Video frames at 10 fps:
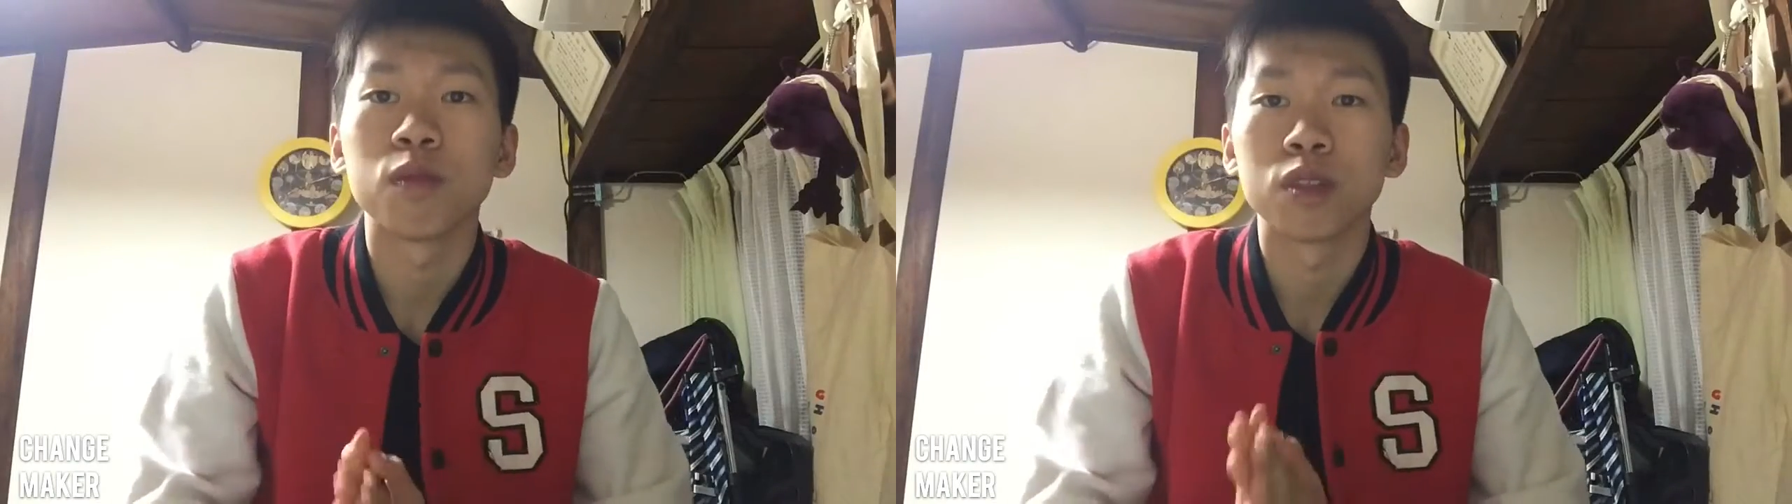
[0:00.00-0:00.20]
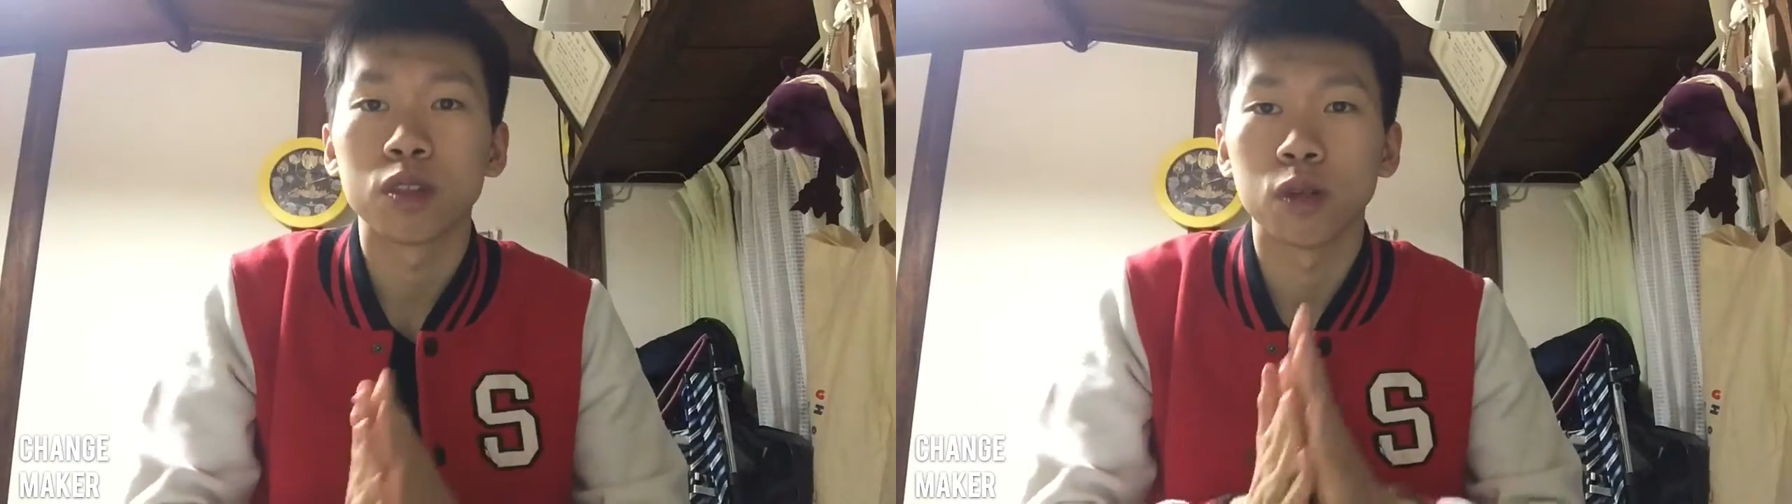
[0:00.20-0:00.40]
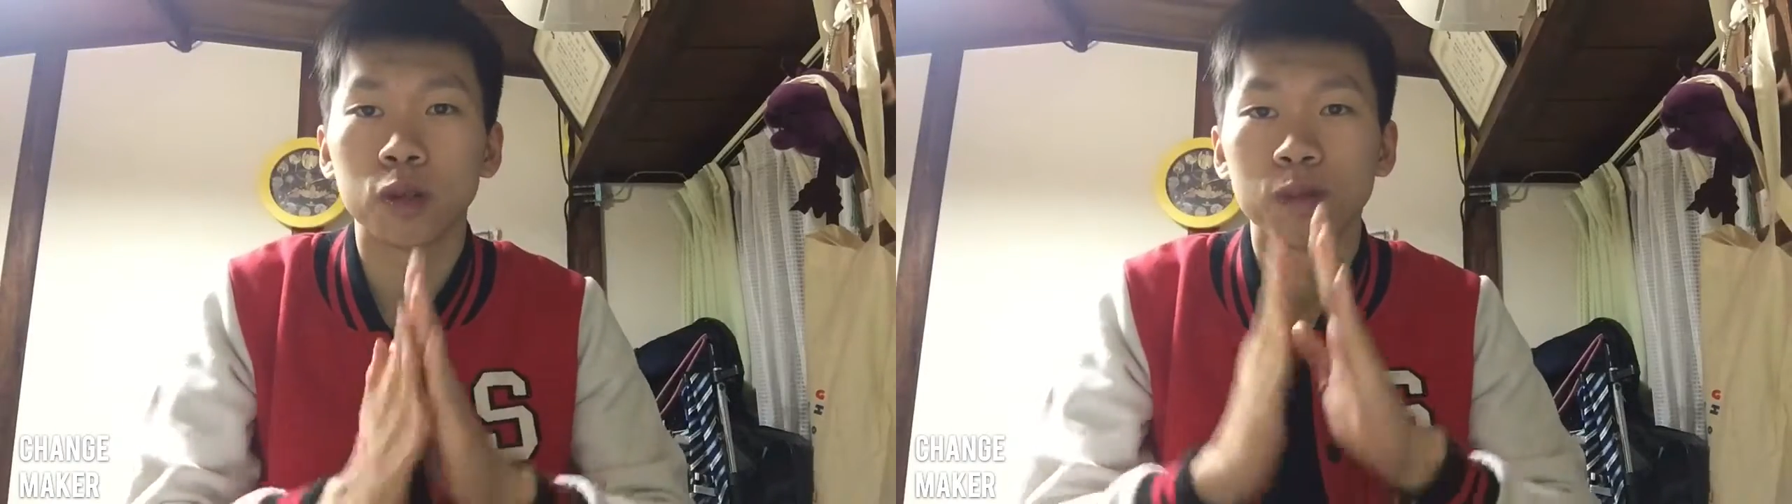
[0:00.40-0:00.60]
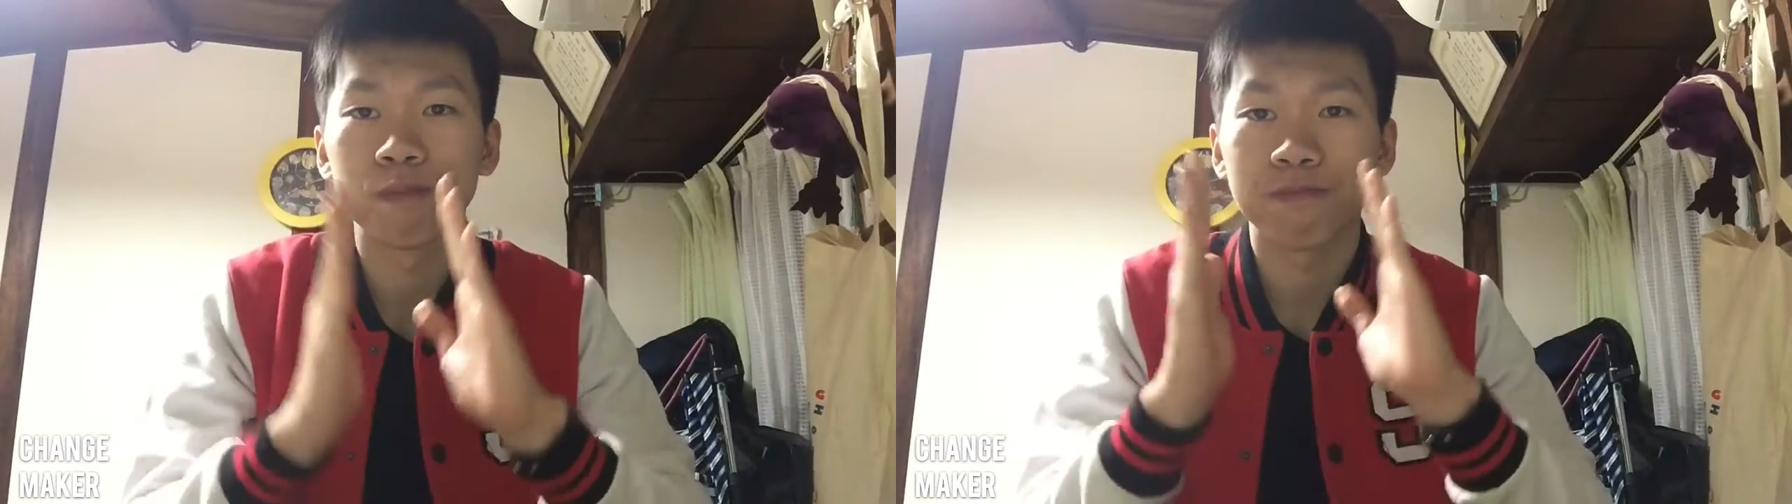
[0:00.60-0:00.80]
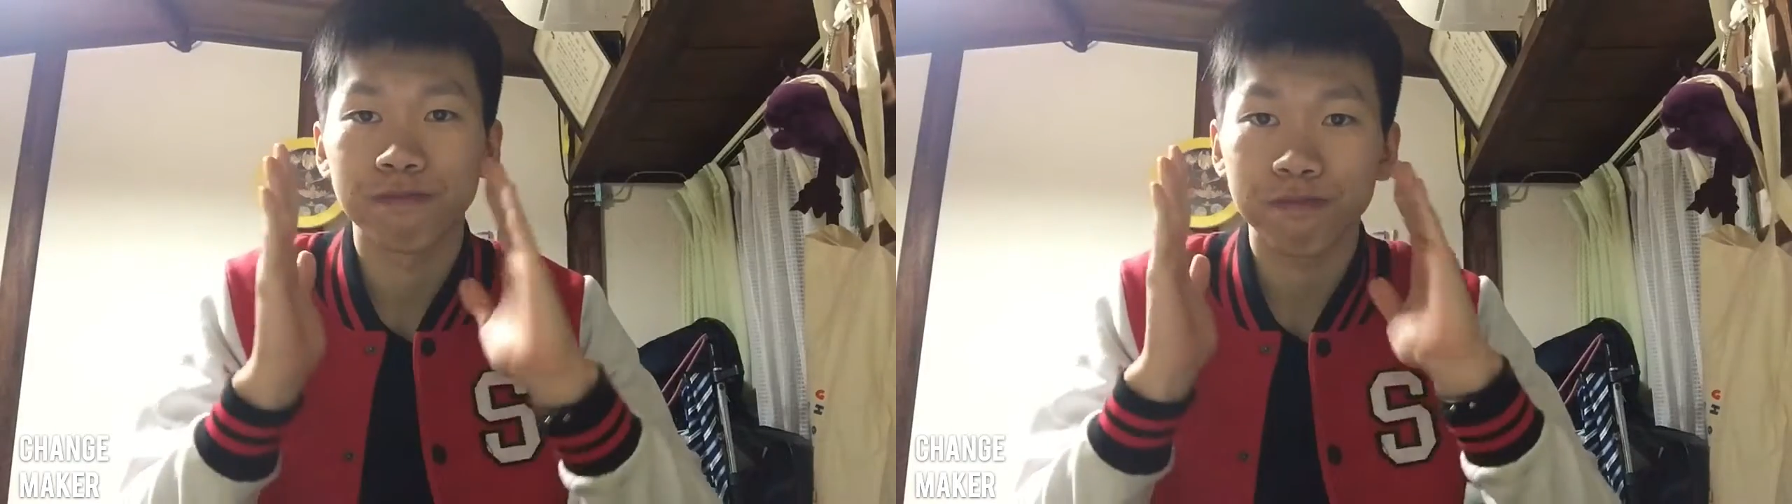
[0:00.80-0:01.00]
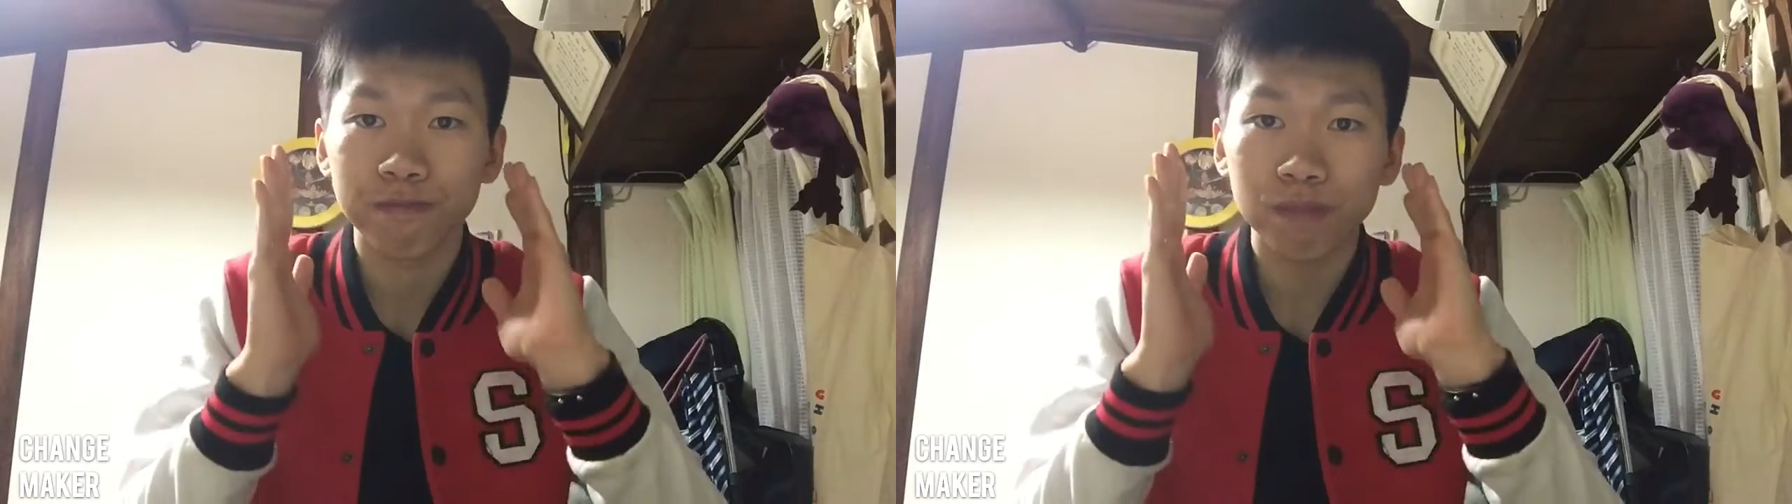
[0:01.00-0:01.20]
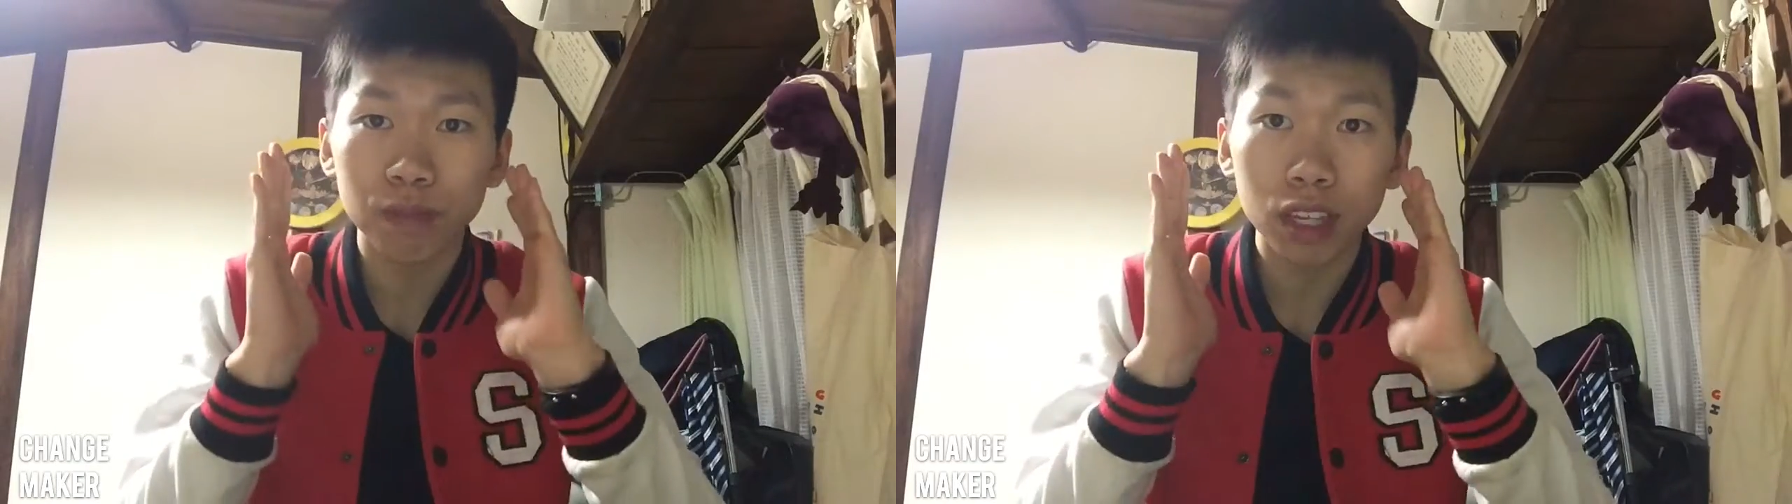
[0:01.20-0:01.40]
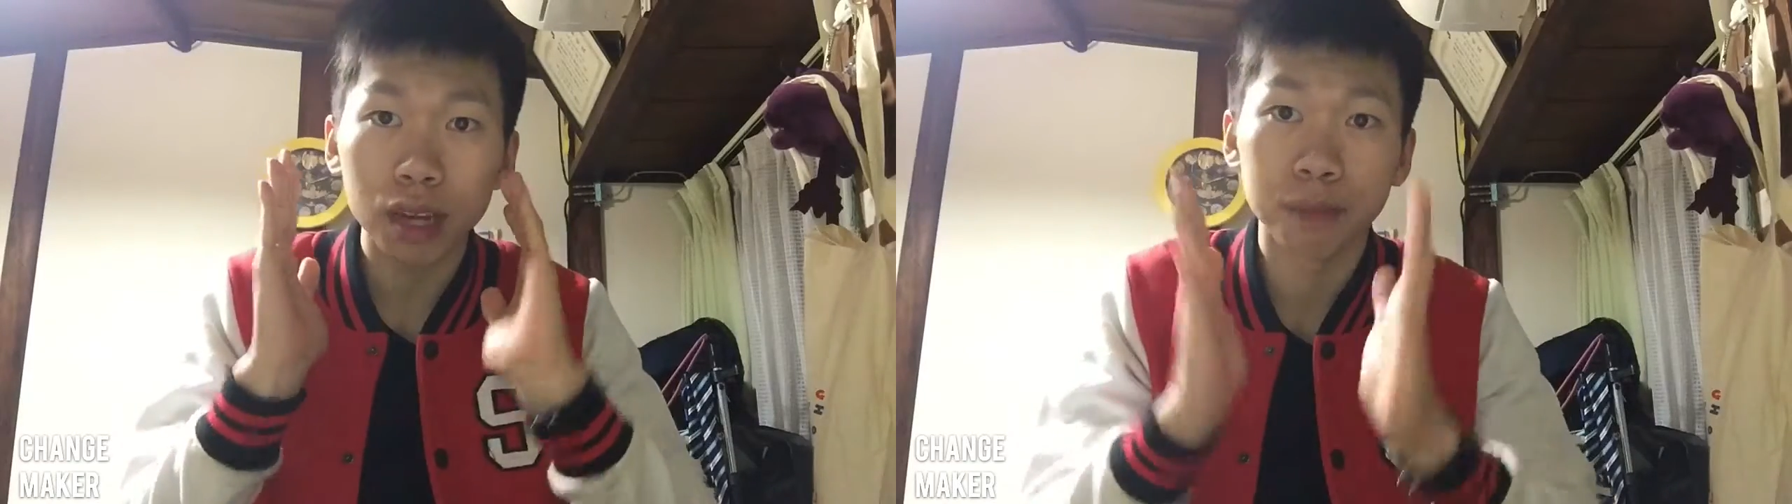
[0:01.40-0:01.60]
So
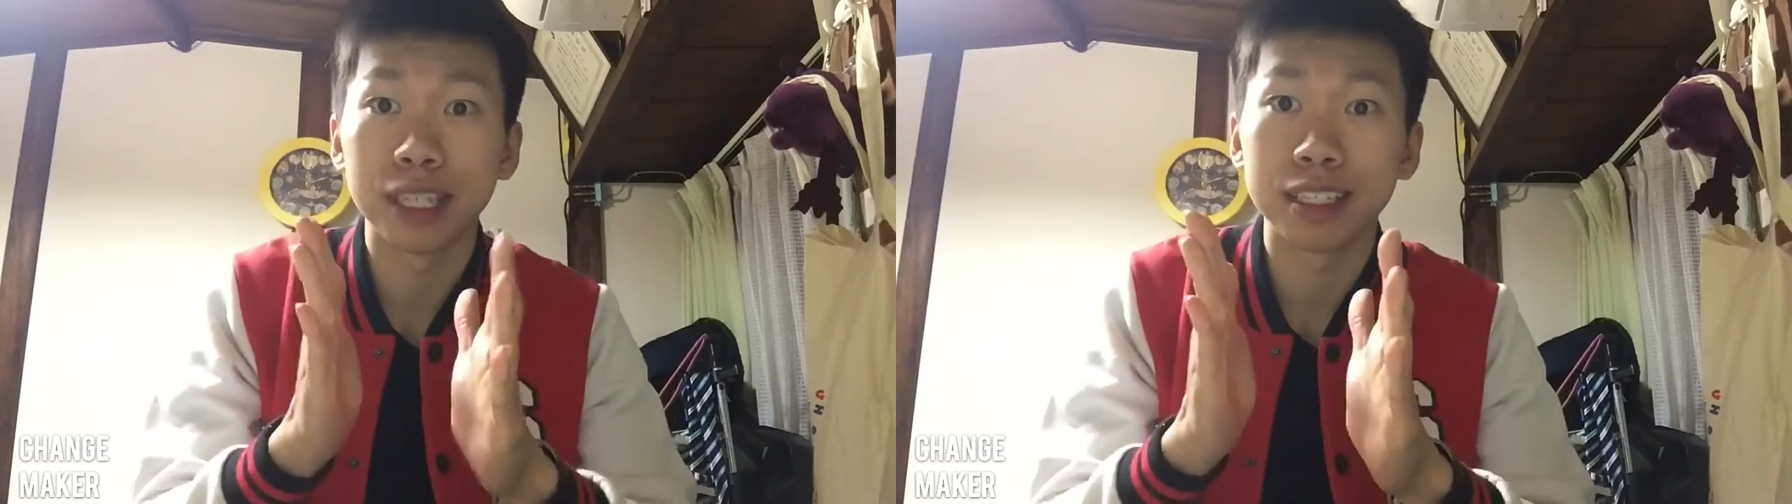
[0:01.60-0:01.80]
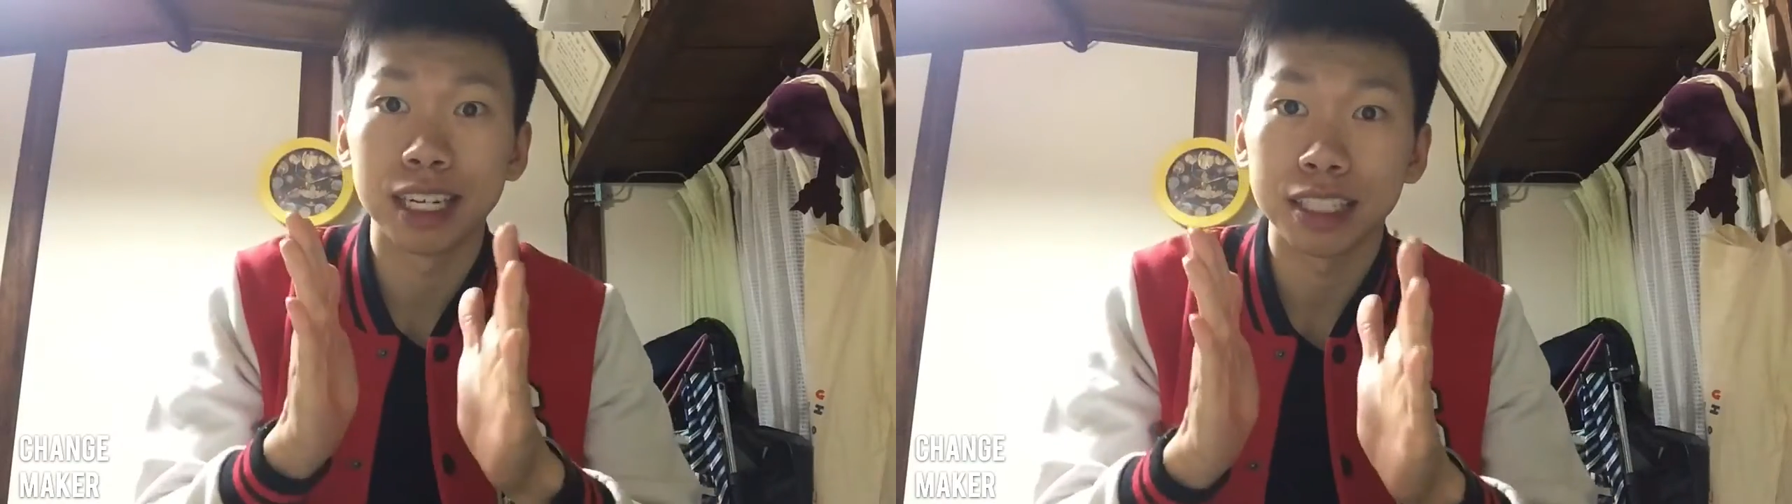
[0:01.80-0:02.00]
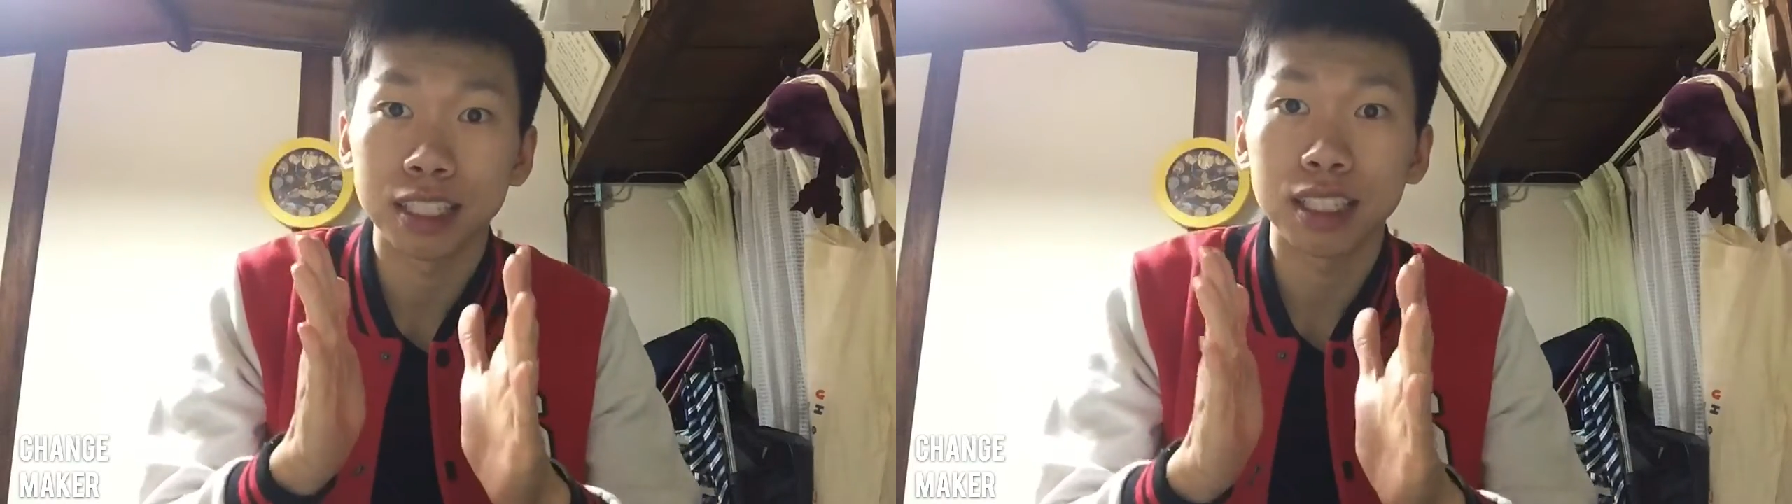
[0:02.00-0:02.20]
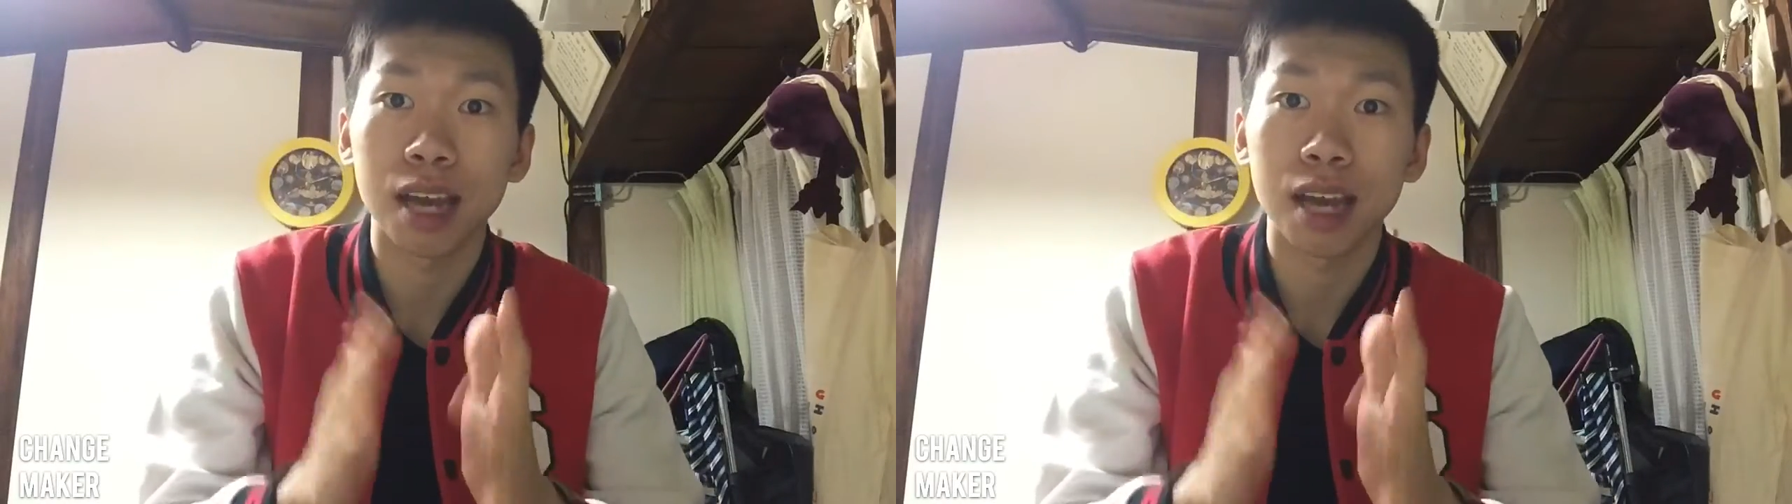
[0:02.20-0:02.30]
please listen.